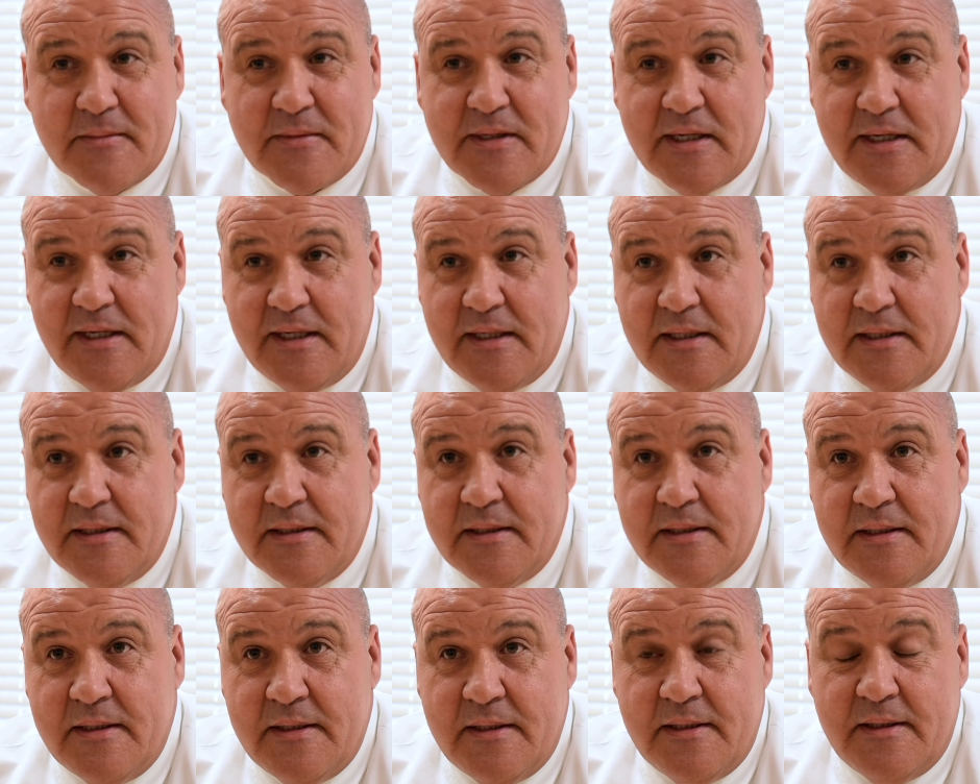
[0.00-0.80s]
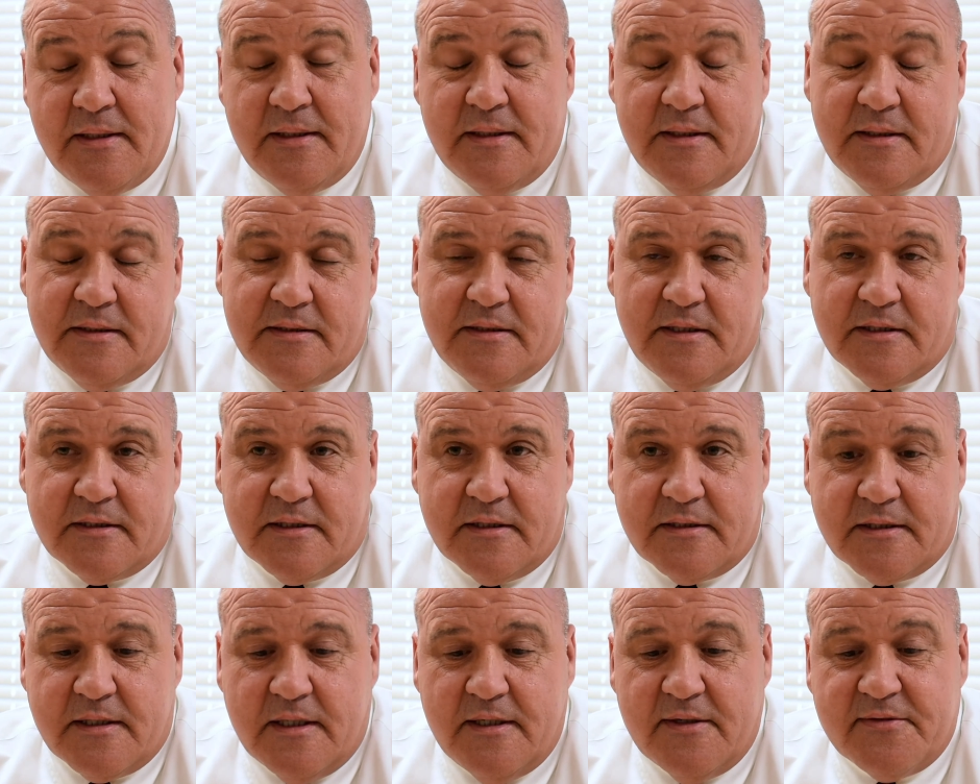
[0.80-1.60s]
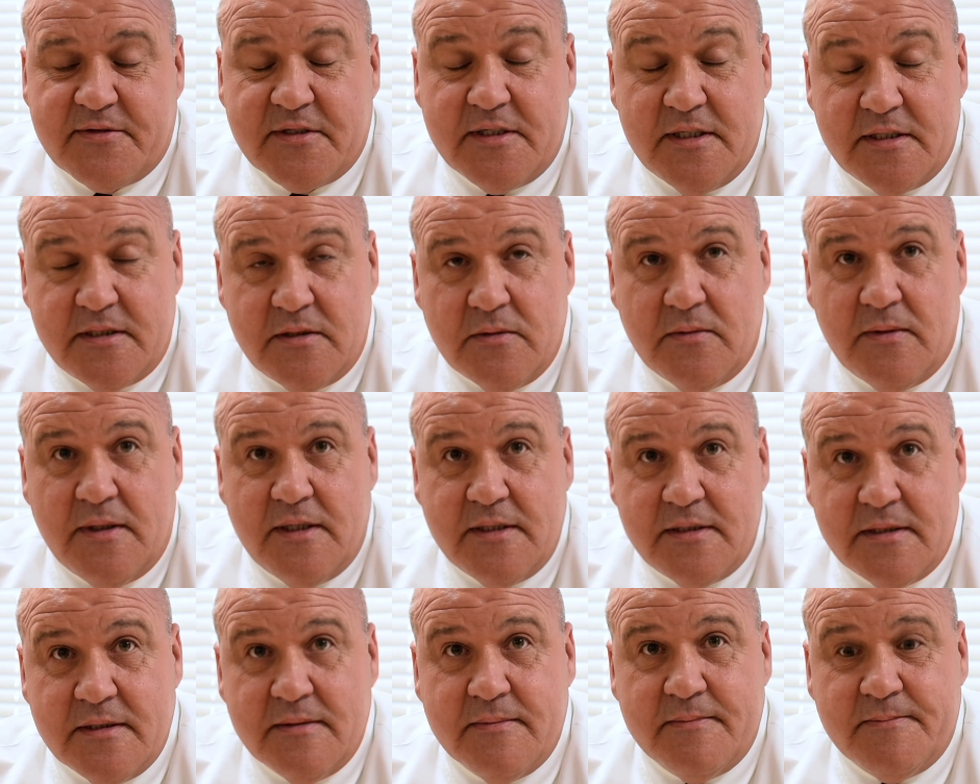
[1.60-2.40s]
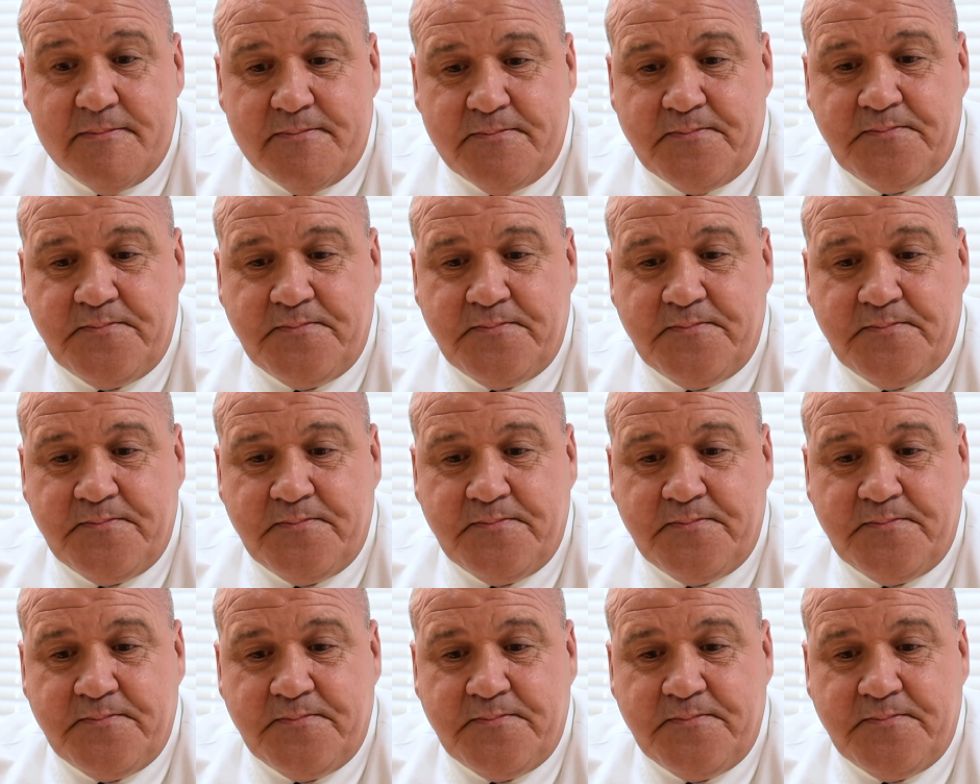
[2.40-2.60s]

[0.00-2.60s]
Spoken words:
and just a tough situation.